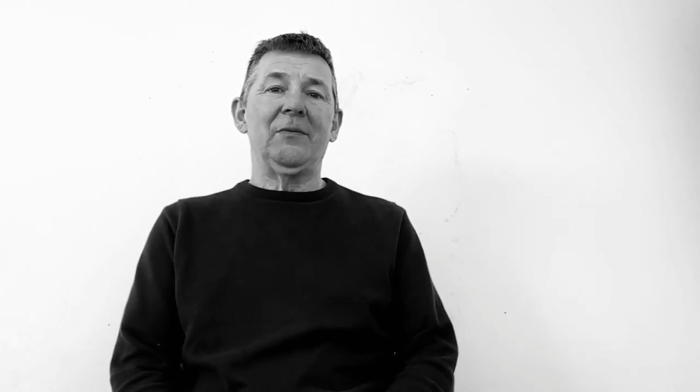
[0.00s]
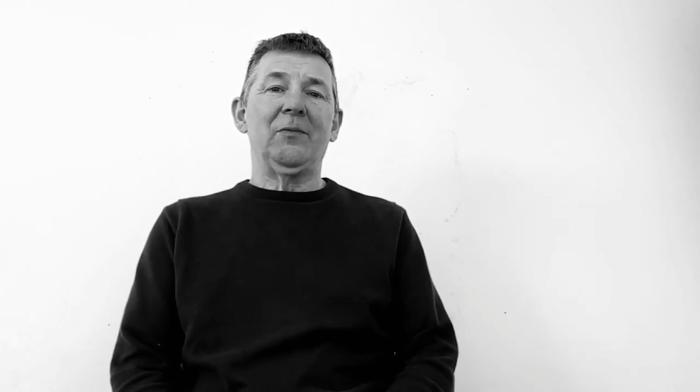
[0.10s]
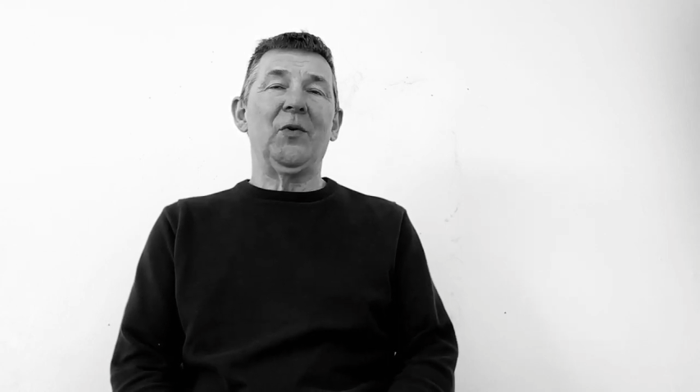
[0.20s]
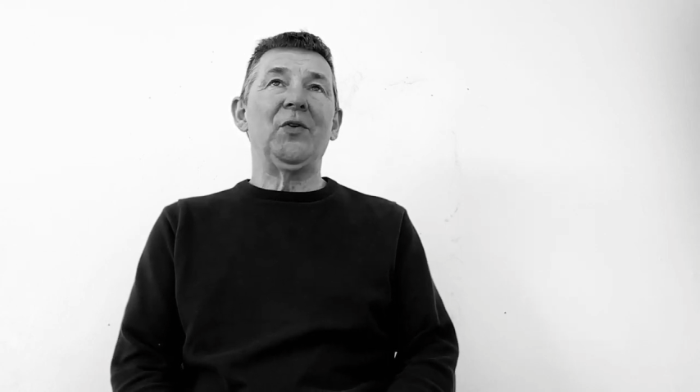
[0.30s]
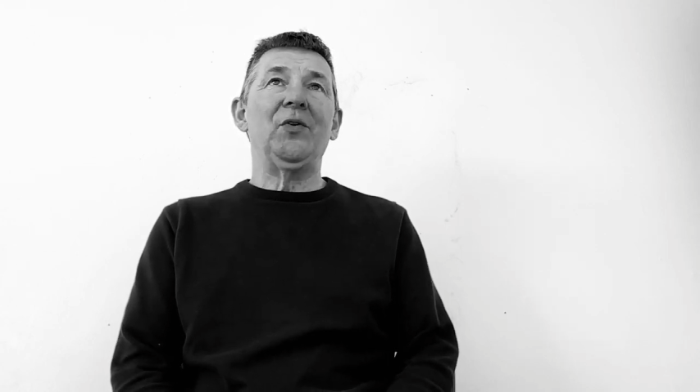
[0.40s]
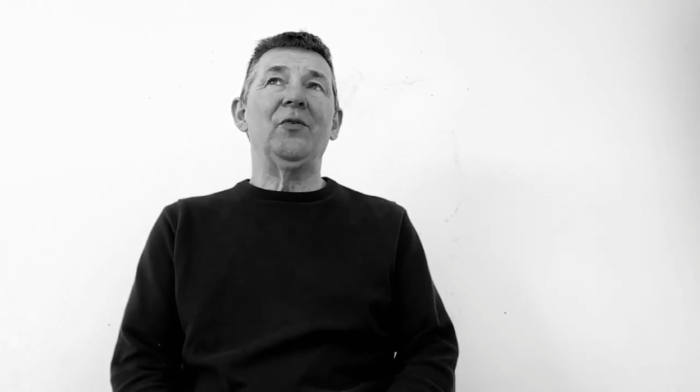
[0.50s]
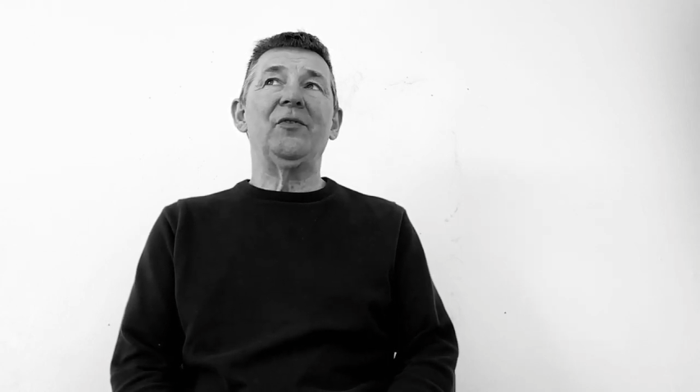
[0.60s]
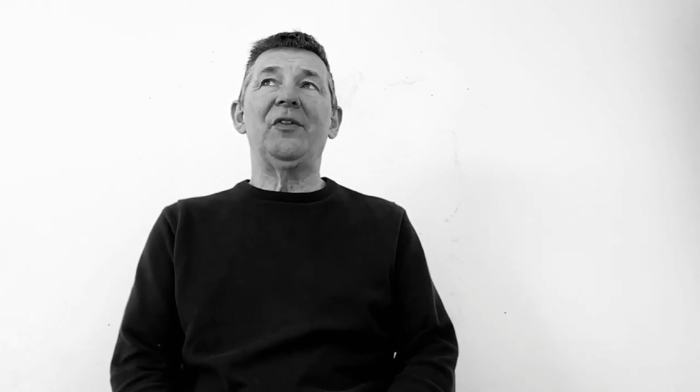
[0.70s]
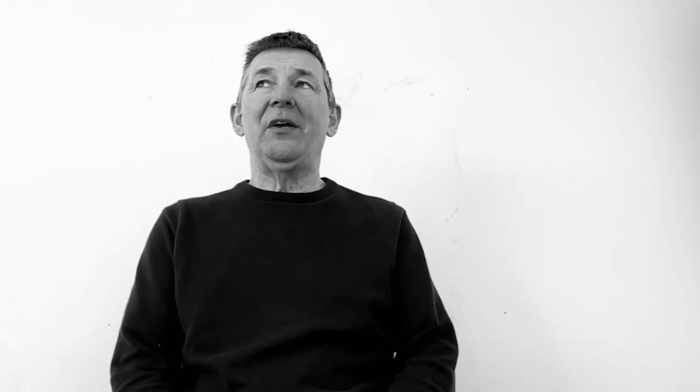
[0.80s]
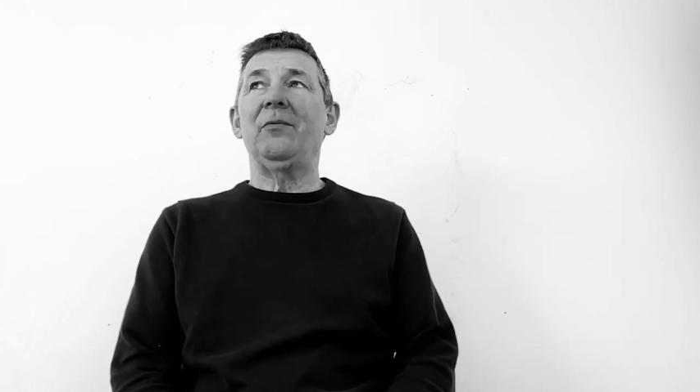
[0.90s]
What
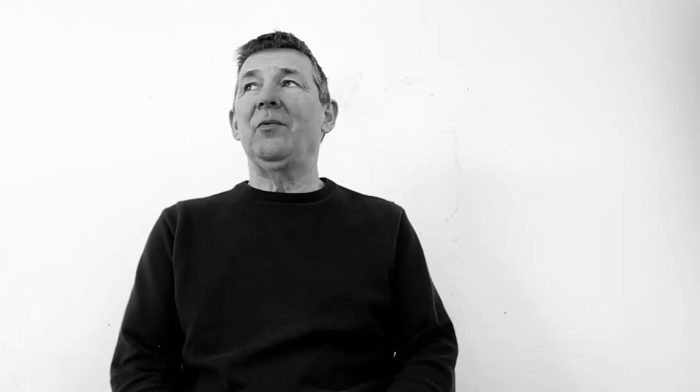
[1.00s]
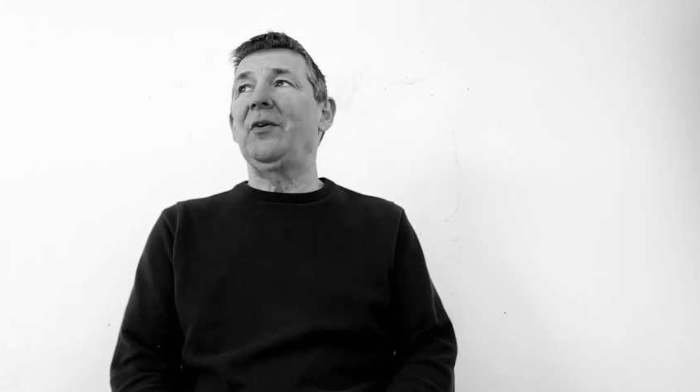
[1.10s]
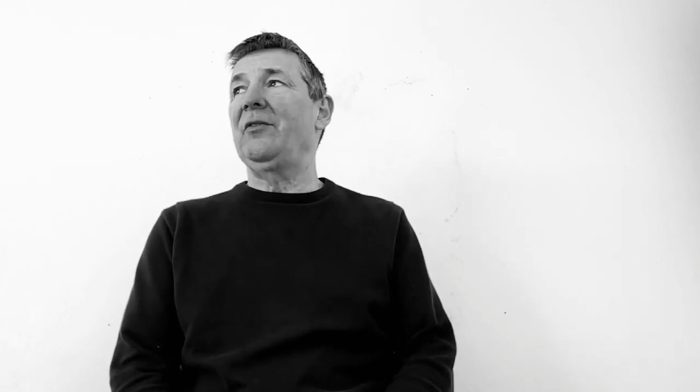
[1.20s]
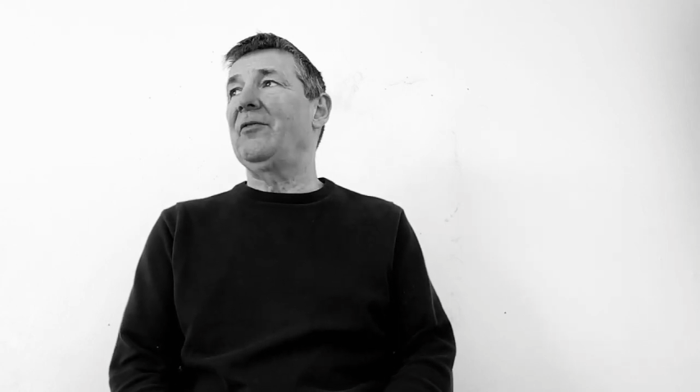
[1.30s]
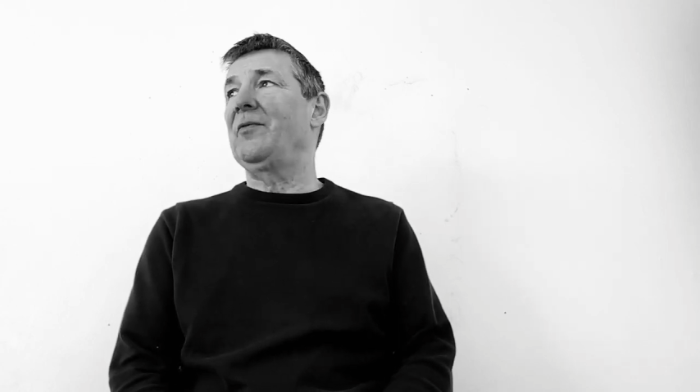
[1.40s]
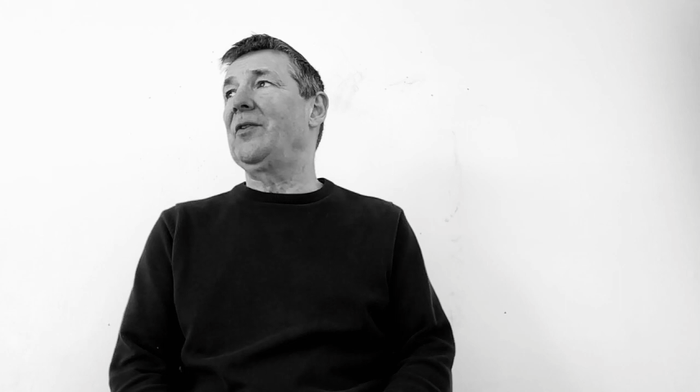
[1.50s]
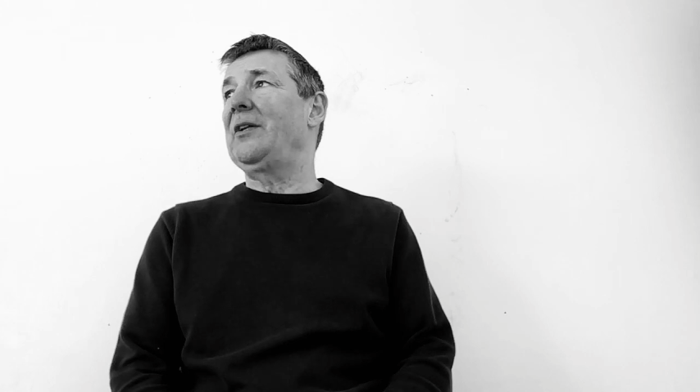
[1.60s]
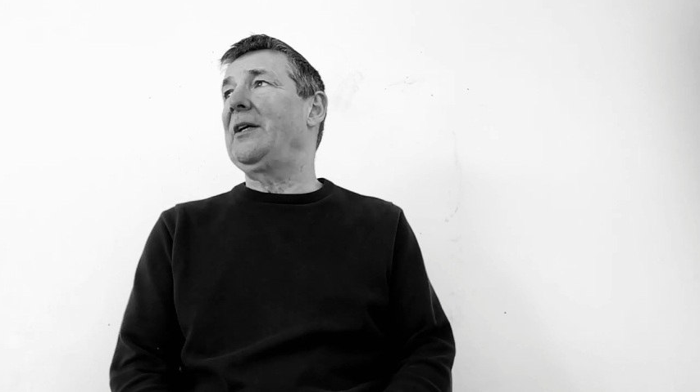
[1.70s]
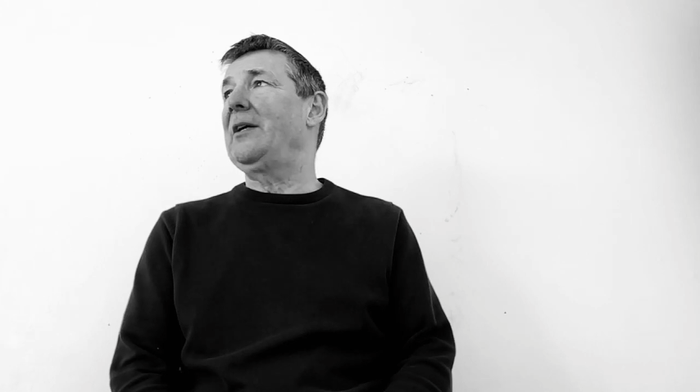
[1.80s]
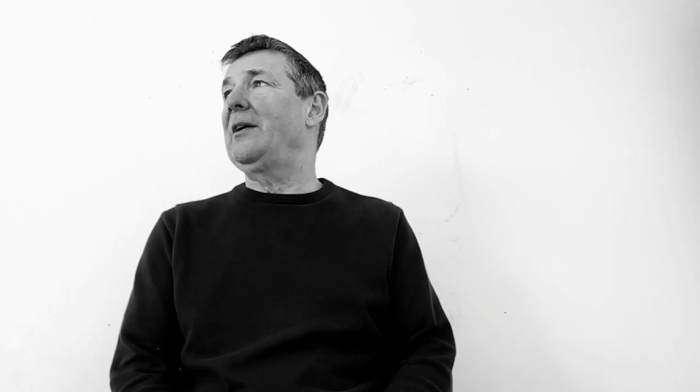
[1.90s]
knows that what is
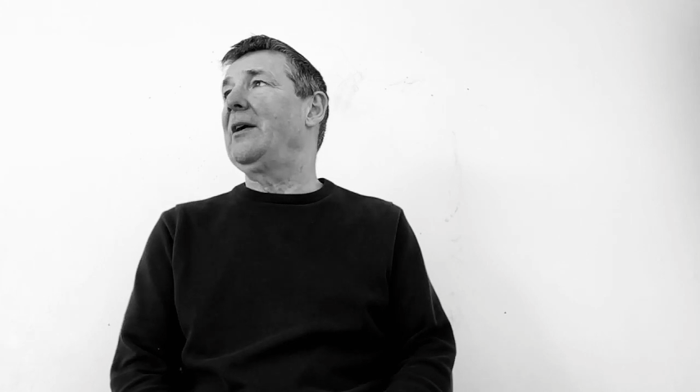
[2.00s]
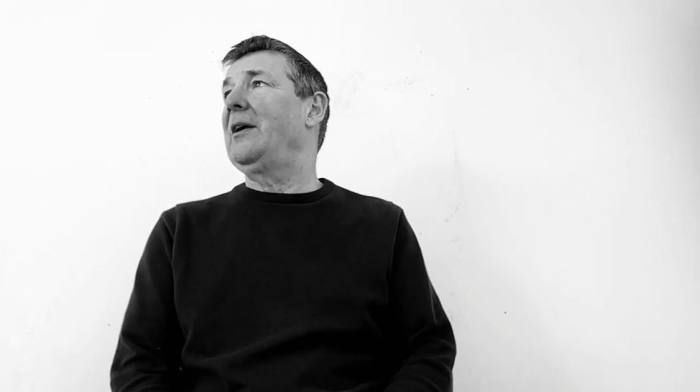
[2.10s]
avoiding